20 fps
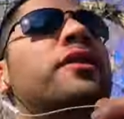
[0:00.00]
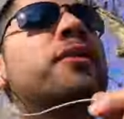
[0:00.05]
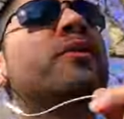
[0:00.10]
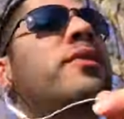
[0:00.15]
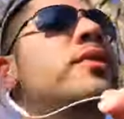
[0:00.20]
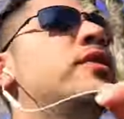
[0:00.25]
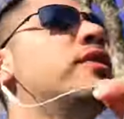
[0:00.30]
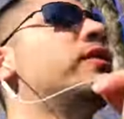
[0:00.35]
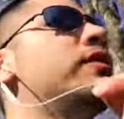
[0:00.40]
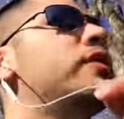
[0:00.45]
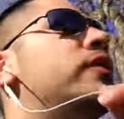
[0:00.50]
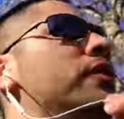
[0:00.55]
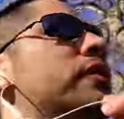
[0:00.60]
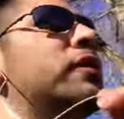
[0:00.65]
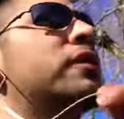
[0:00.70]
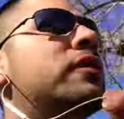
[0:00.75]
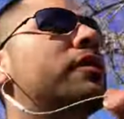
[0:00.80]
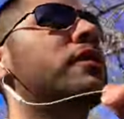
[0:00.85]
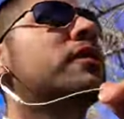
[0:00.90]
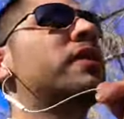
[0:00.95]

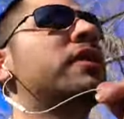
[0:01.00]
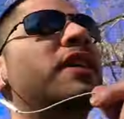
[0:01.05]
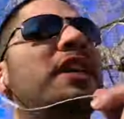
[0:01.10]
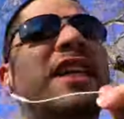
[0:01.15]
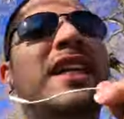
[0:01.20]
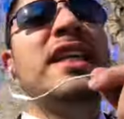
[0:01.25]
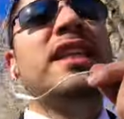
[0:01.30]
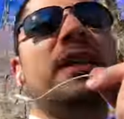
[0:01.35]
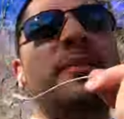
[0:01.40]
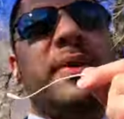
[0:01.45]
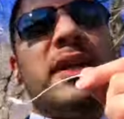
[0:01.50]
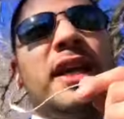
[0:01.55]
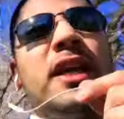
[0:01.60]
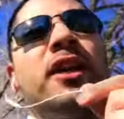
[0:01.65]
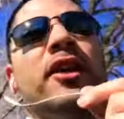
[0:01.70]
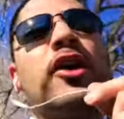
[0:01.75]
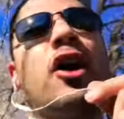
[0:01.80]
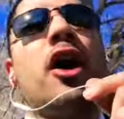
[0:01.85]
will eliminate